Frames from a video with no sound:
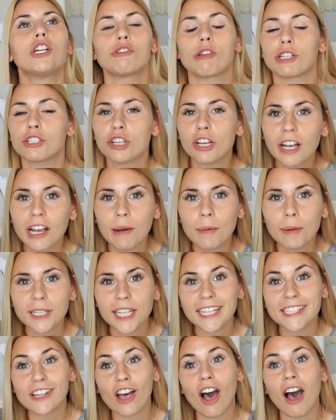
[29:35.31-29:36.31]
So I took a couple
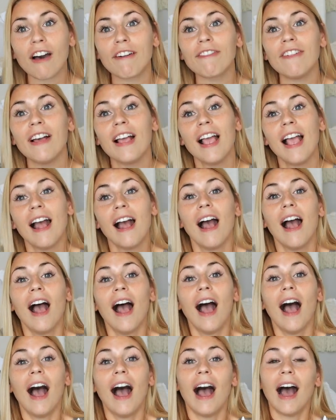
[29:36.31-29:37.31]
days off,
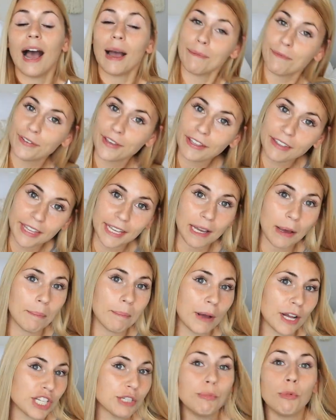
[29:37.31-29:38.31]
I'm feeling
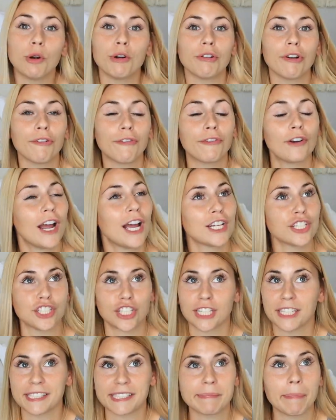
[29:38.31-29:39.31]
much more refreshed,
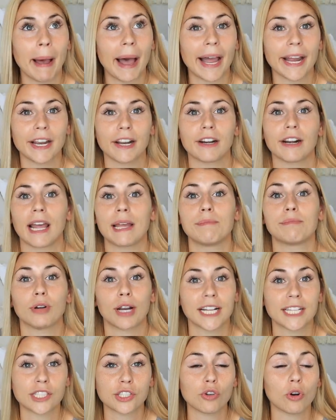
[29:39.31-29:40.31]
inspired. I
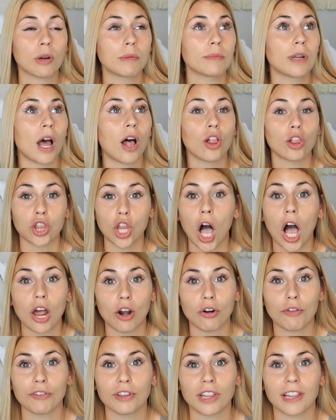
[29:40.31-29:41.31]
brainstormed a
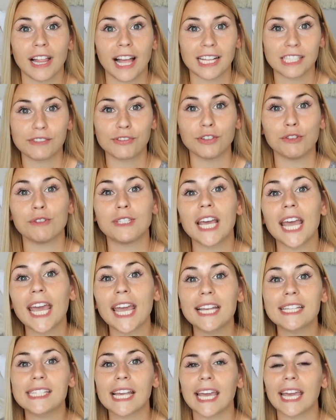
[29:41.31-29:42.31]
lot over the last few
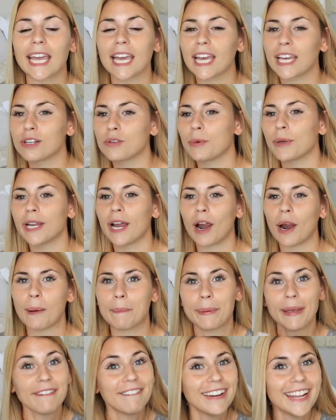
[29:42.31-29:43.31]
days, and we
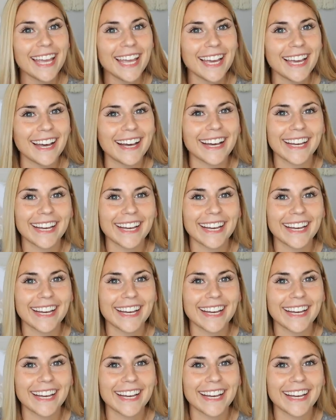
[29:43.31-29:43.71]
are pivoting